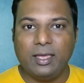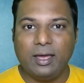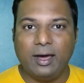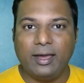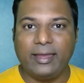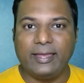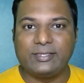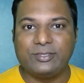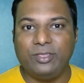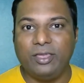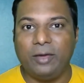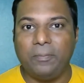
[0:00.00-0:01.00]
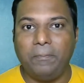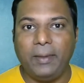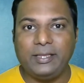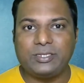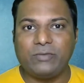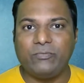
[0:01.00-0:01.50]
I guess they are
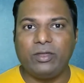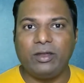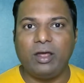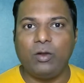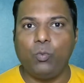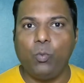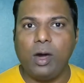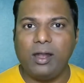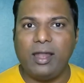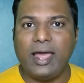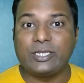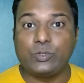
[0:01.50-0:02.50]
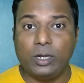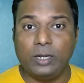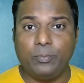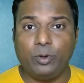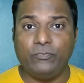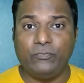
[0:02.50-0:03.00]
paying somewhere around 1 lakh to
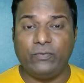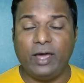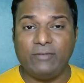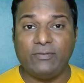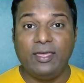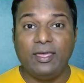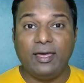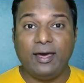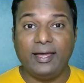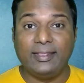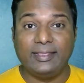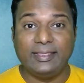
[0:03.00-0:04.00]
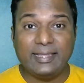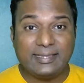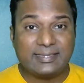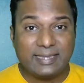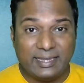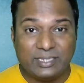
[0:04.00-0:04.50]
1.5. And this
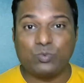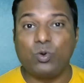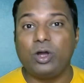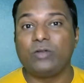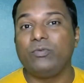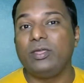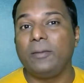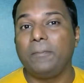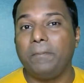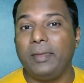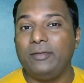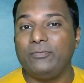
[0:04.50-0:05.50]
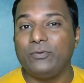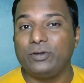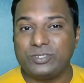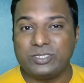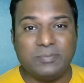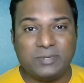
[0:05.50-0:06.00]
is what we are paying for
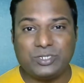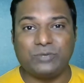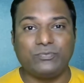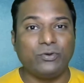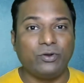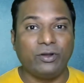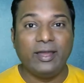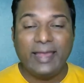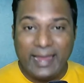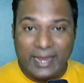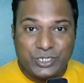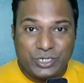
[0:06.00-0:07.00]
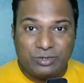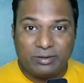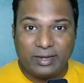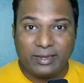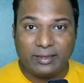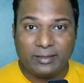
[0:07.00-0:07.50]
semester for
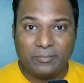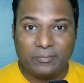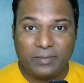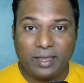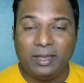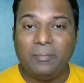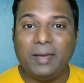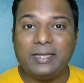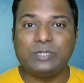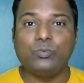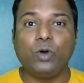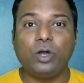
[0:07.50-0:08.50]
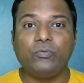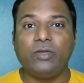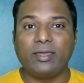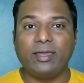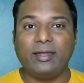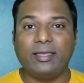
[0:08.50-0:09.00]
engineering. And imagine what we
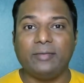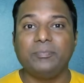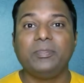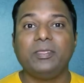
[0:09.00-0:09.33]
are getting.